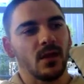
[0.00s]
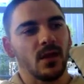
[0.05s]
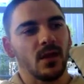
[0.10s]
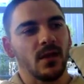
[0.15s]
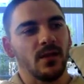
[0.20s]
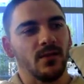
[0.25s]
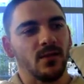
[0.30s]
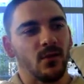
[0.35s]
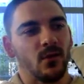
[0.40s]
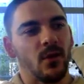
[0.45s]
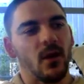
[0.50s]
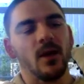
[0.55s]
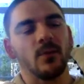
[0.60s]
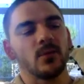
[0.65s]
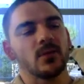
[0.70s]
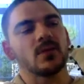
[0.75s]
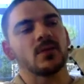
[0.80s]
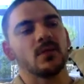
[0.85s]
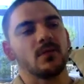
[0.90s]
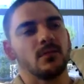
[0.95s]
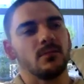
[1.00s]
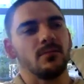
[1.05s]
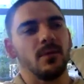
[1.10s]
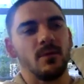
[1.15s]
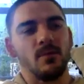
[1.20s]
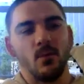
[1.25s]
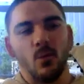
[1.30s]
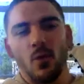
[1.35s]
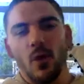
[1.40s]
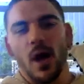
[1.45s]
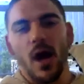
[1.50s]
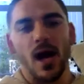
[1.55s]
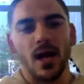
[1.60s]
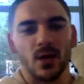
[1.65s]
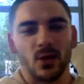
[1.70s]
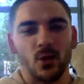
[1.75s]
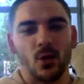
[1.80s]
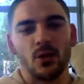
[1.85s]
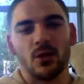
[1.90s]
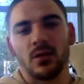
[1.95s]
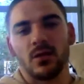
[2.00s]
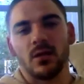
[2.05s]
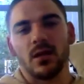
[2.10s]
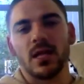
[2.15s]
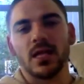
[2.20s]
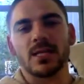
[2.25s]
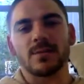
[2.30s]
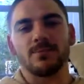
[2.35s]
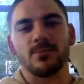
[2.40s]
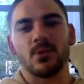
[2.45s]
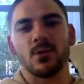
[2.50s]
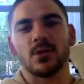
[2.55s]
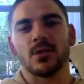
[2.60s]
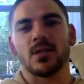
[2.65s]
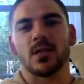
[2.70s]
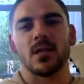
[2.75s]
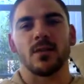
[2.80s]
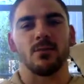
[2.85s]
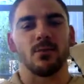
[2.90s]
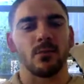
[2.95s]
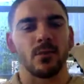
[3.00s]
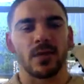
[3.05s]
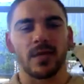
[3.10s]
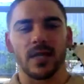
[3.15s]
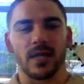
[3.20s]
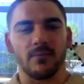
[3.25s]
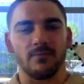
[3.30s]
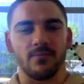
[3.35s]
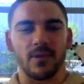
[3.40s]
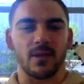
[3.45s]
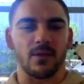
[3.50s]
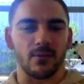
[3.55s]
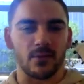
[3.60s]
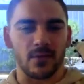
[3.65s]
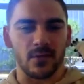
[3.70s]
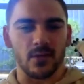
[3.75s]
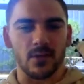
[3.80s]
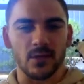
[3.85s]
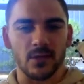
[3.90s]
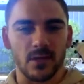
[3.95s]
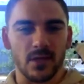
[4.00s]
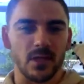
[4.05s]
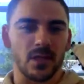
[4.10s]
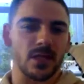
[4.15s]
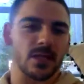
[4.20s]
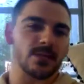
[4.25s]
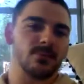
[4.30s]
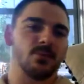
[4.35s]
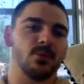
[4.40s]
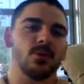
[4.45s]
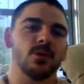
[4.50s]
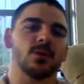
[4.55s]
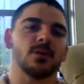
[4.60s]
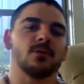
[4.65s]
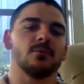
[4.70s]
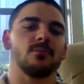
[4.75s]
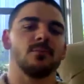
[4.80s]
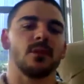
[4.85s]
if you're able to be more hardcore than the next person, then you're probably going to get better results than the next person.